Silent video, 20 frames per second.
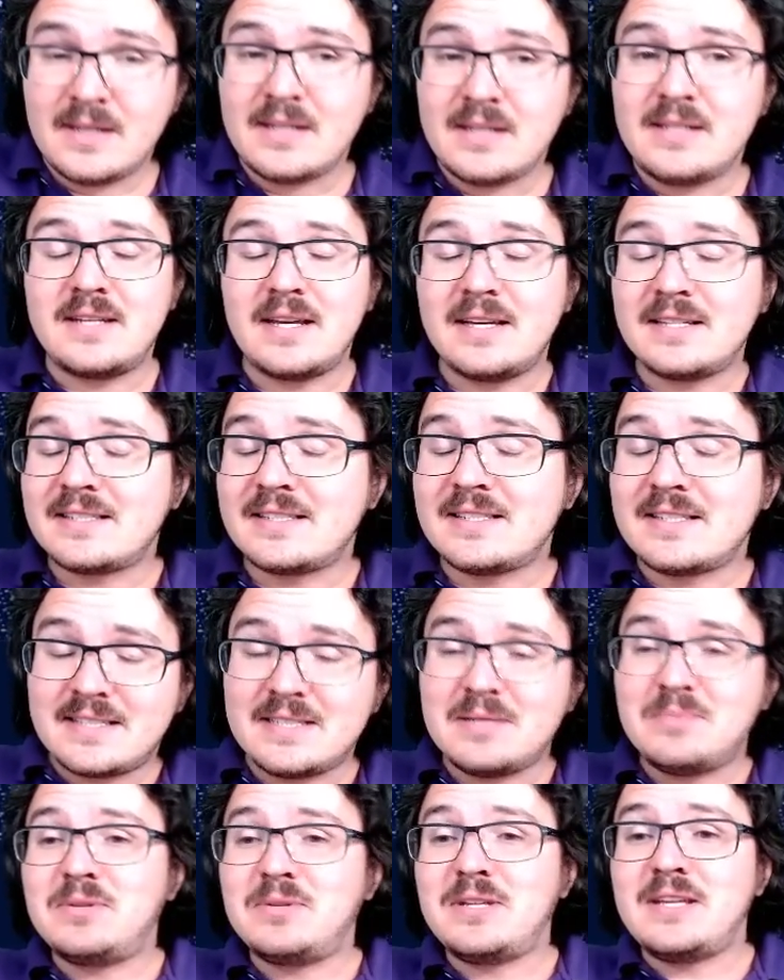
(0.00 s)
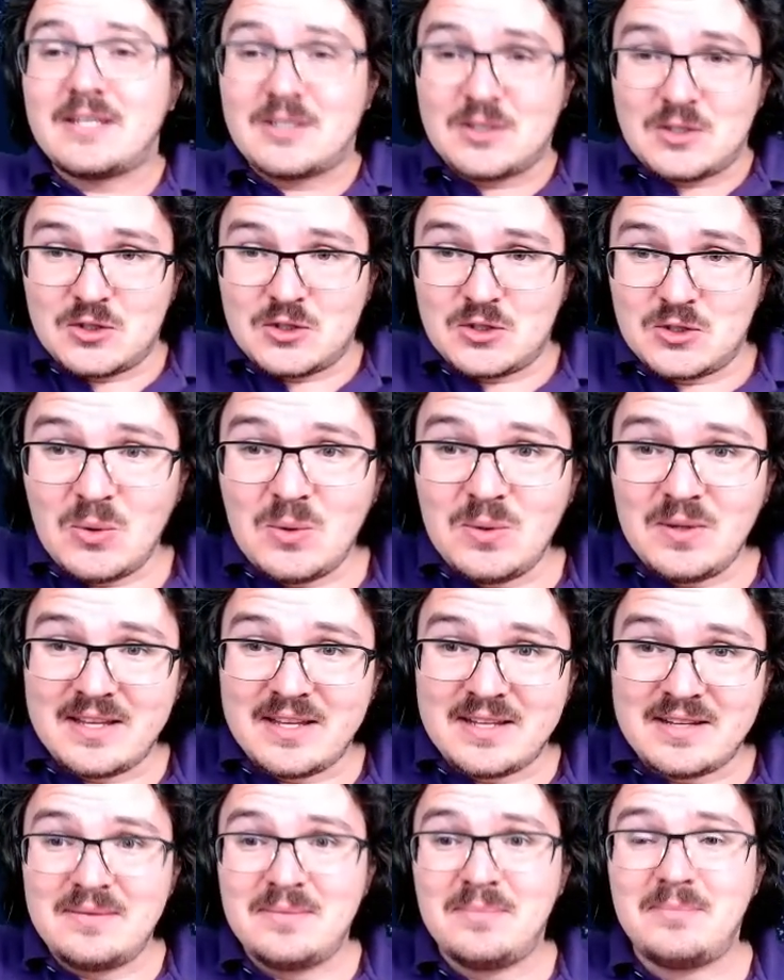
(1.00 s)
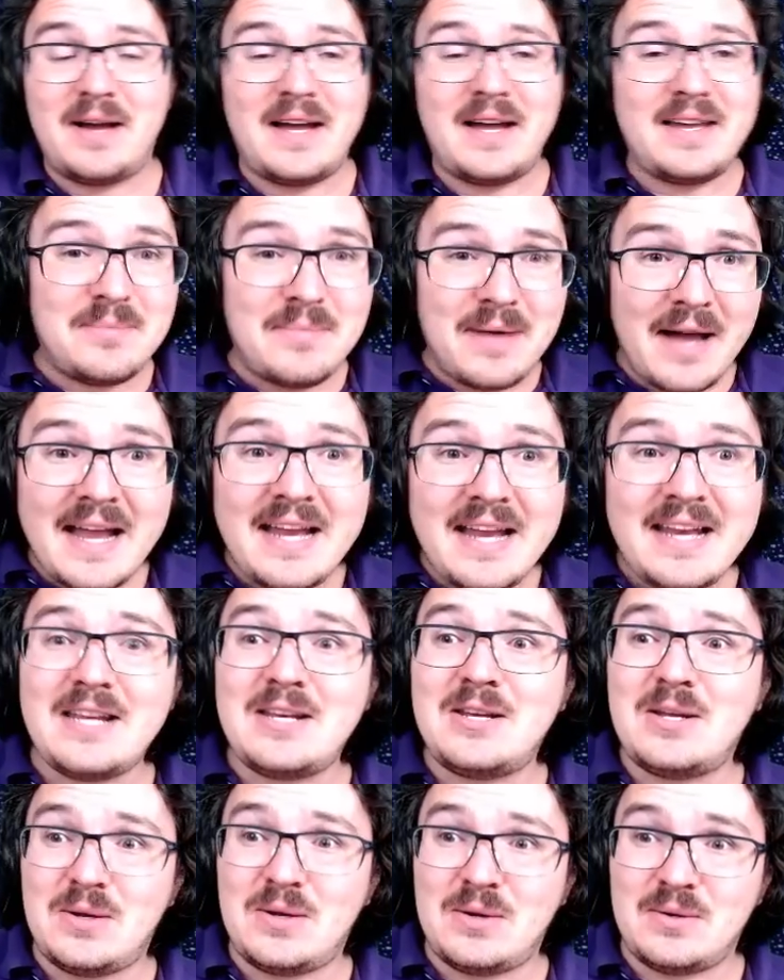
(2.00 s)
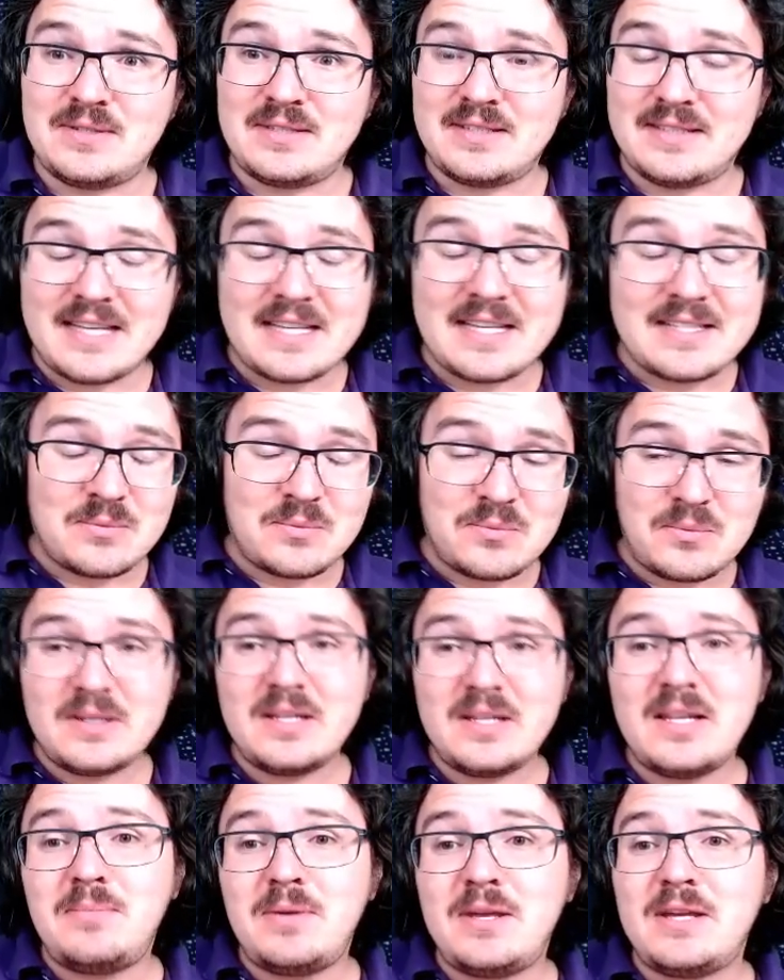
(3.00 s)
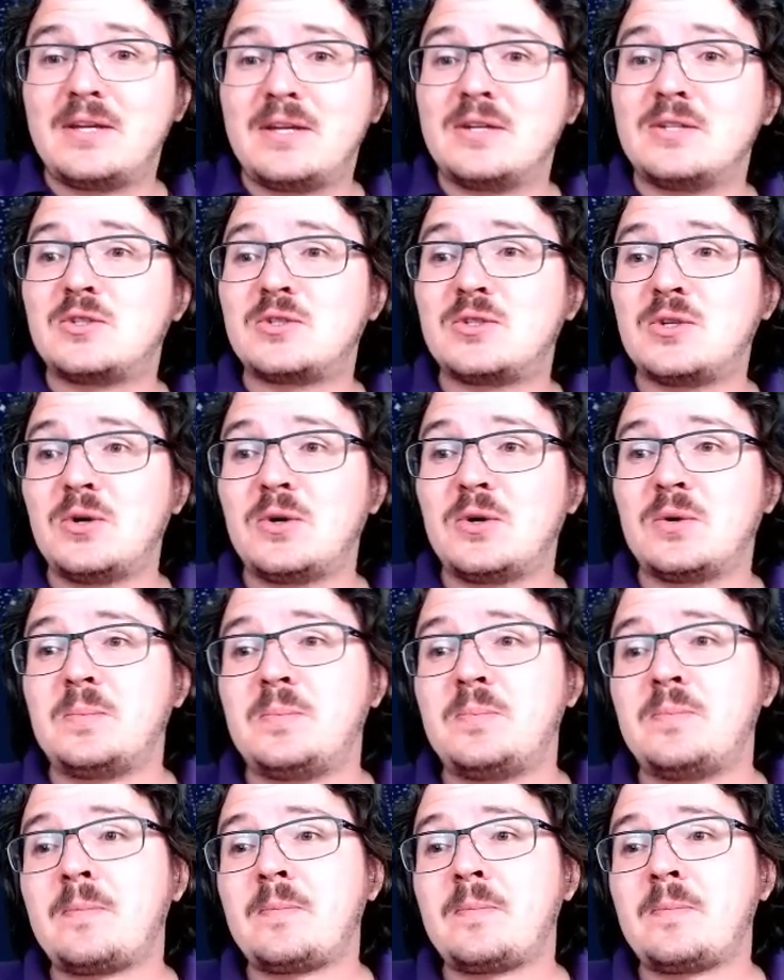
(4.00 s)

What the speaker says: doesn't simply get stolen by the mining nodes, because that's a really big concern.